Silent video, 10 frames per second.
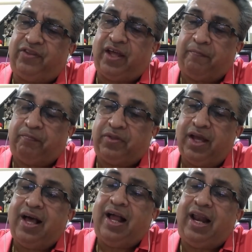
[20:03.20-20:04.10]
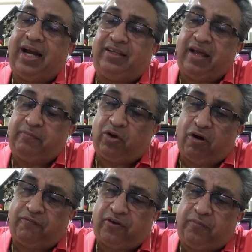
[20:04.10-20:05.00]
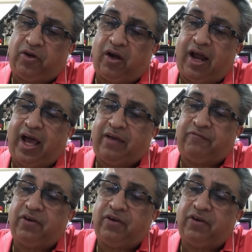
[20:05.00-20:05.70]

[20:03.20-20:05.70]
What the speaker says: them. Let them go from your life.